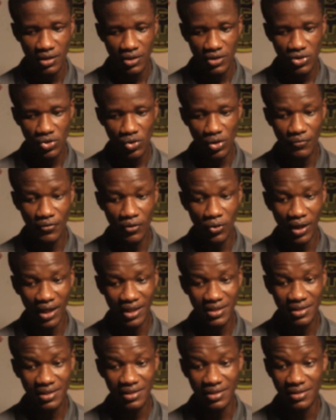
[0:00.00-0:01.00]
So if you look
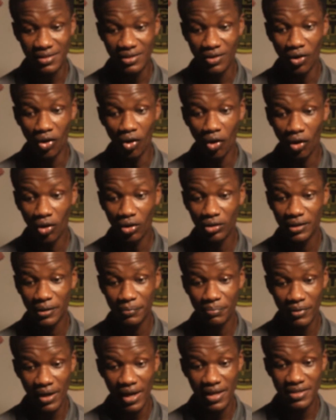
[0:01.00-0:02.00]
at it, all the
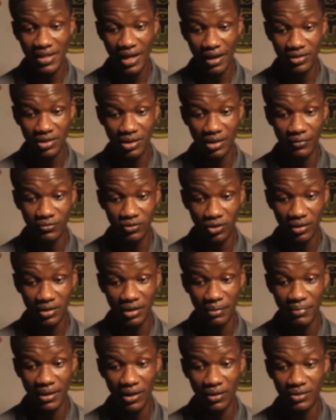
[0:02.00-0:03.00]
price action I've talked
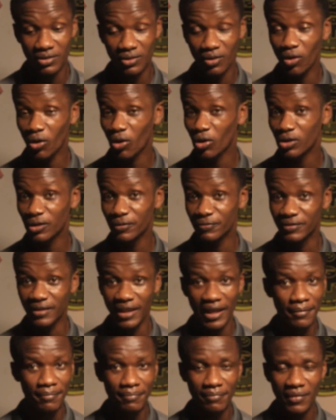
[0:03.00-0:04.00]
about, all of
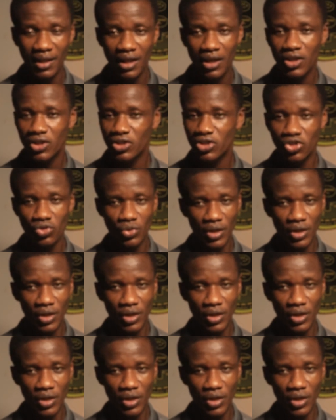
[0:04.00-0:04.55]
them should